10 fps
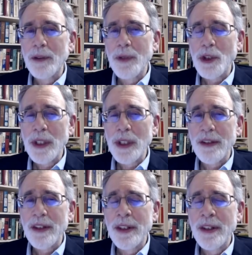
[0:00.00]
Richard
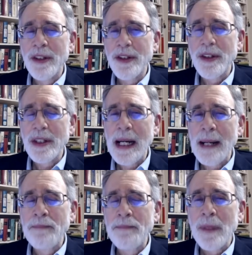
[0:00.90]
Nixon's
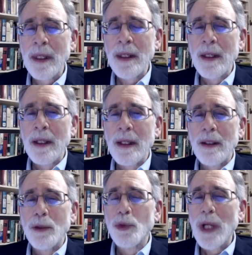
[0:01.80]
um,
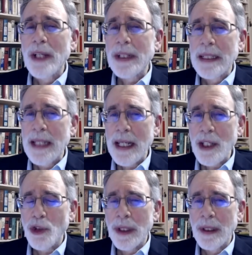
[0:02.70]

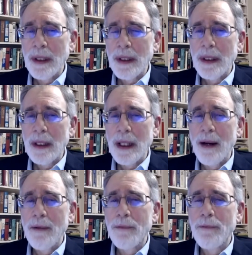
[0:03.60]
resignation,
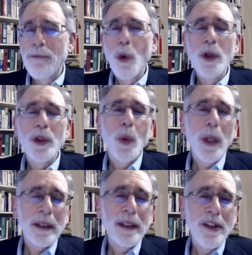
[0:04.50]
uh, Ford
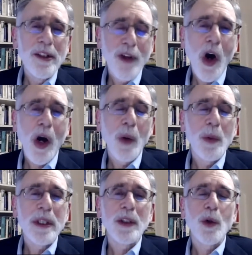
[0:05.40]
quickly saw
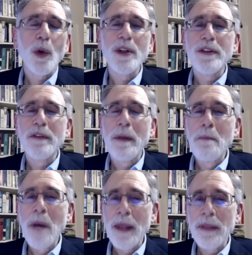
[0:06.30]
within the course of a
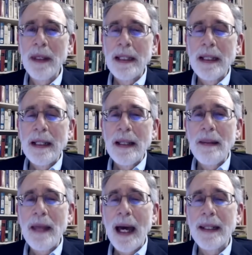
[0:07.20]
month
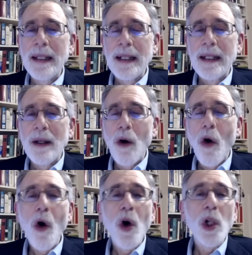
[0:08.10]
that
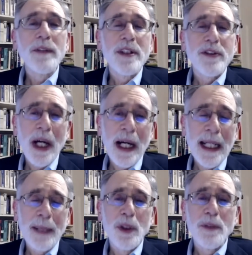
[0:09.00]
all of his
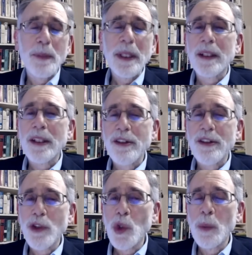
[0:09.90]
time was being
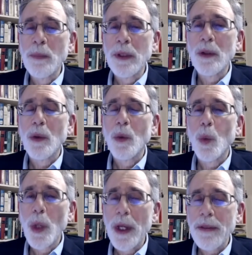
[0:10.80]
consumed
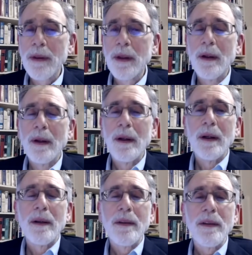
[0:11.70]
with
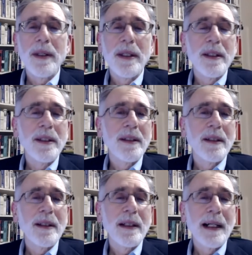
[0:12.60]
the,
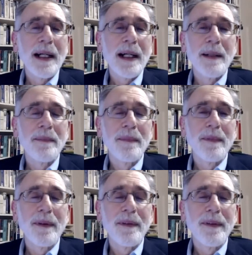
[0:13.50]
um,
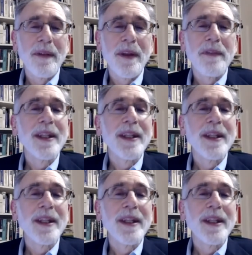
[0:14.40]
the, the